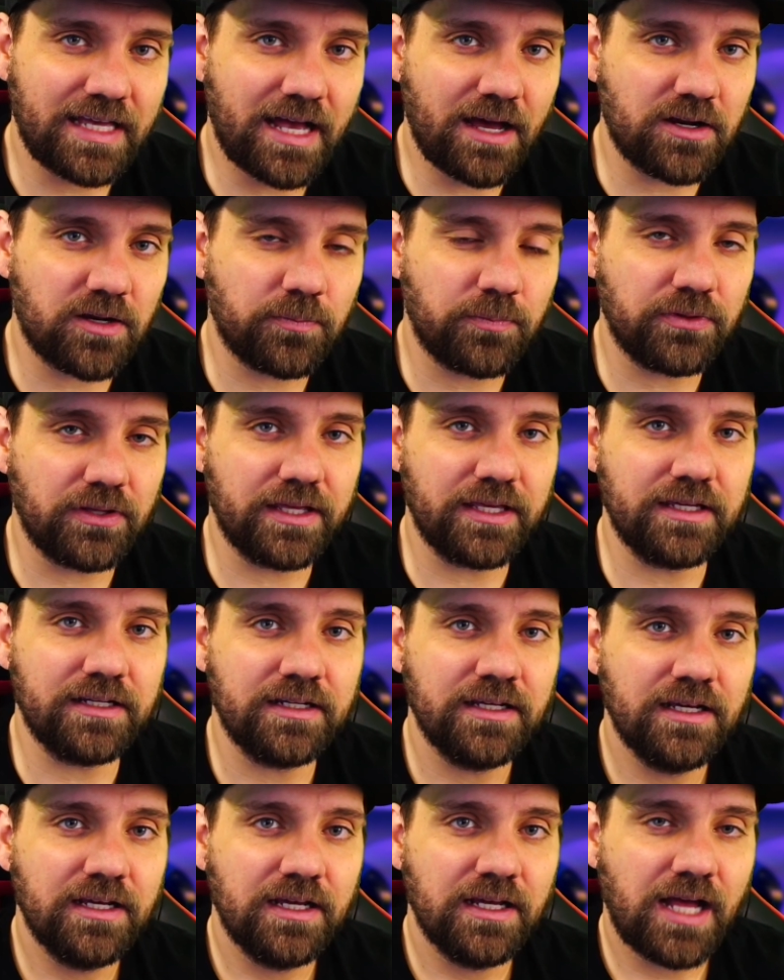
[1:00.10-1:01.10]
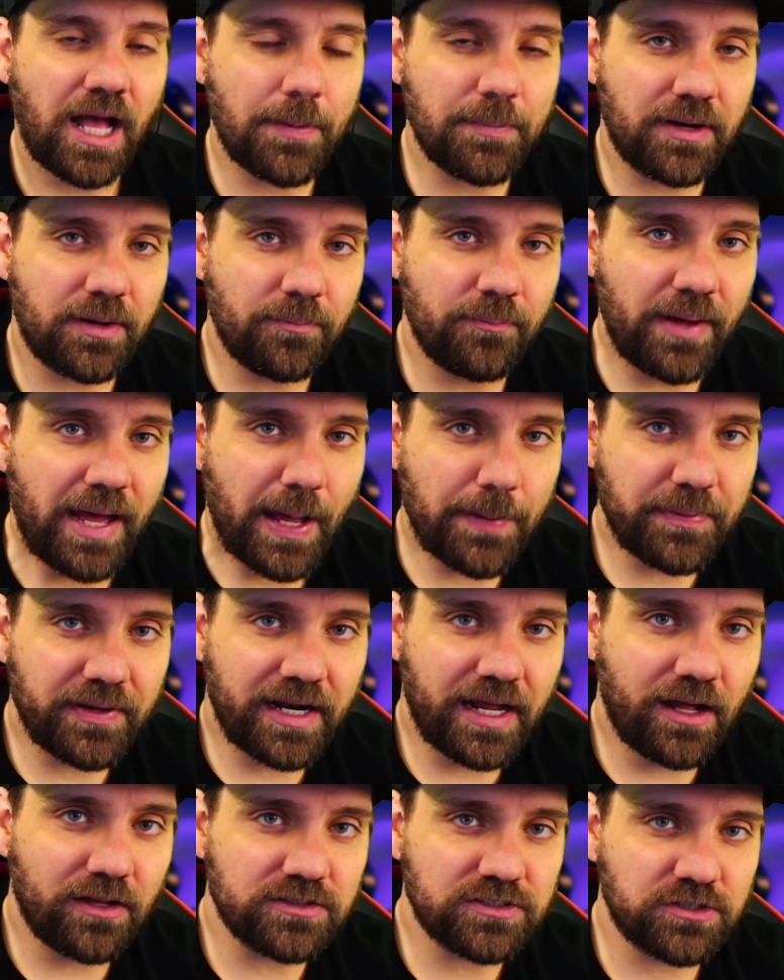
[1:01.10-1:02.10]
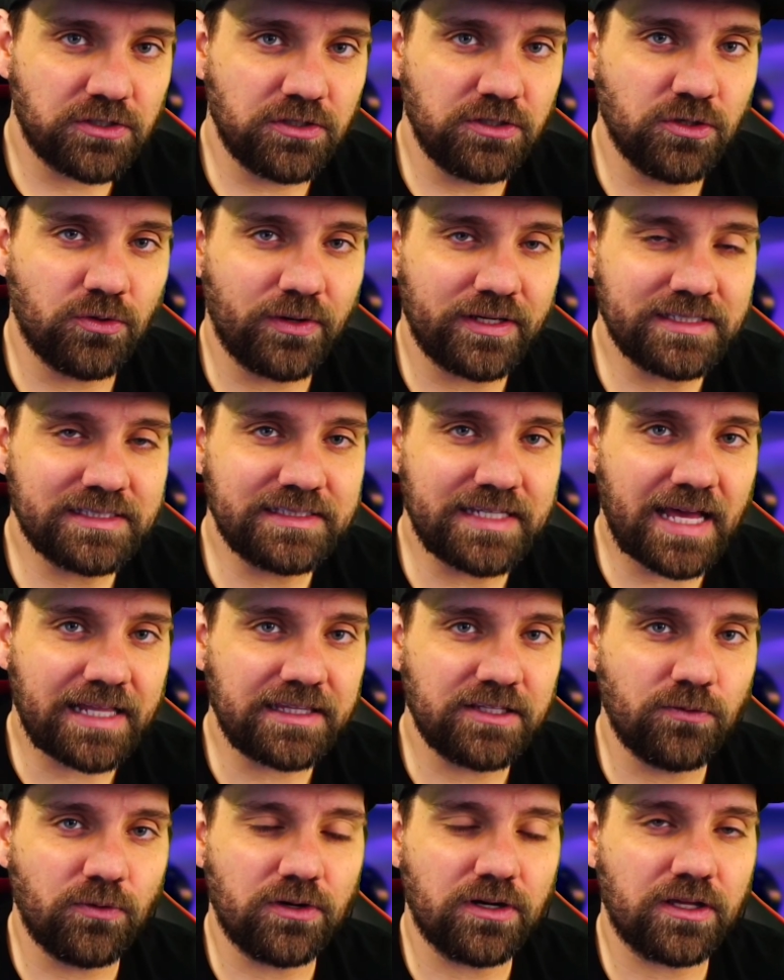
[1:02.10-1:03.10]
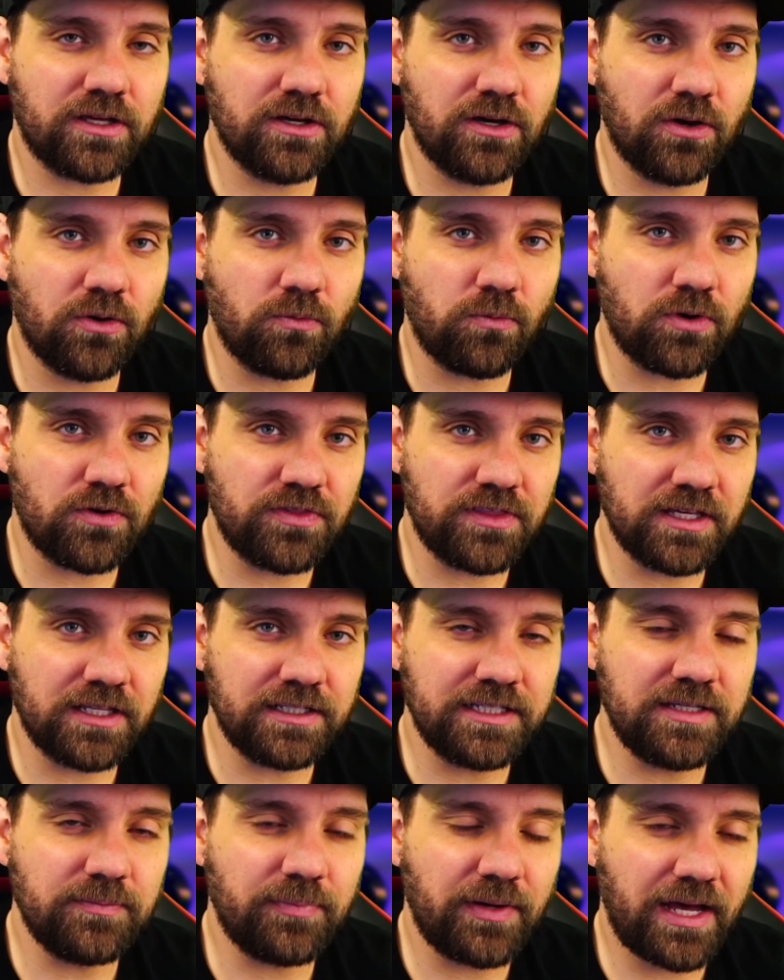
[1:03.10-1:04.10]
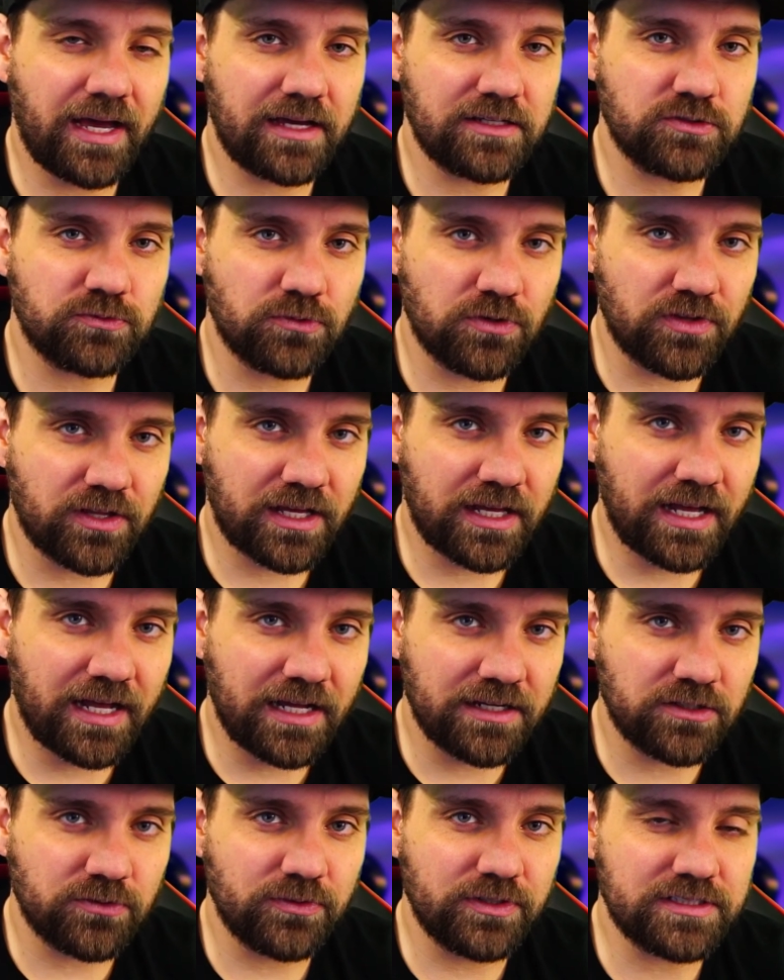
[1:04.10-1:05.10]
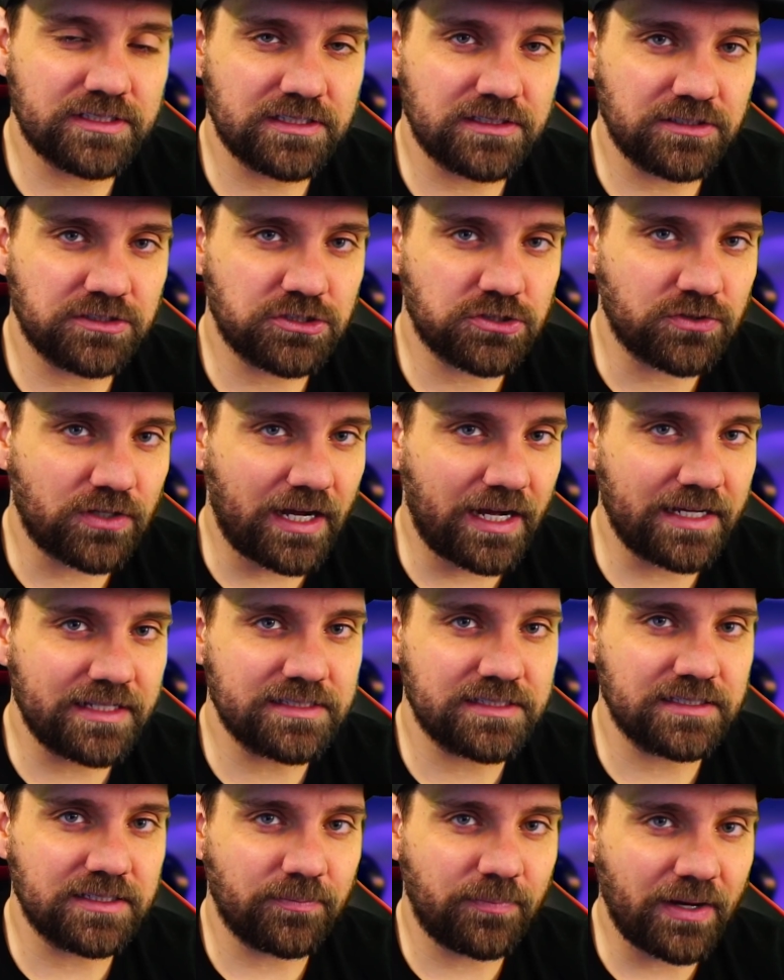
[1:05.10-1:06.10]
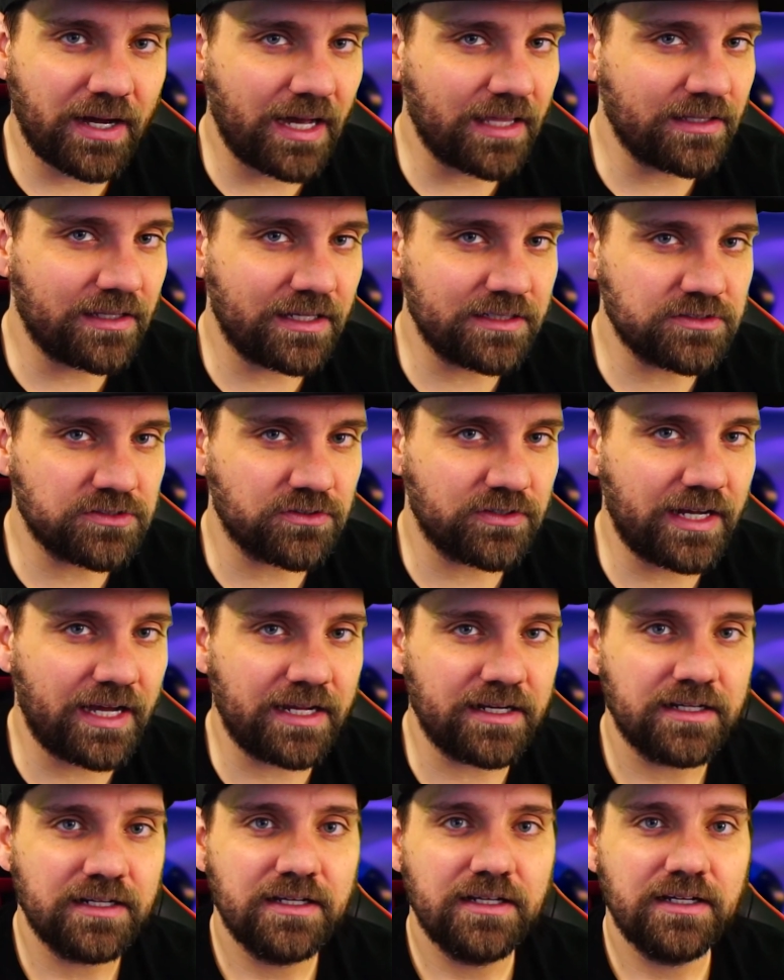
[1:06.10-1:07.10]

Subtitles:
how to play it. I'm going to map it out so you know exactly where to go, where the elite packs, where the conduits and the shrines and the pylons are at.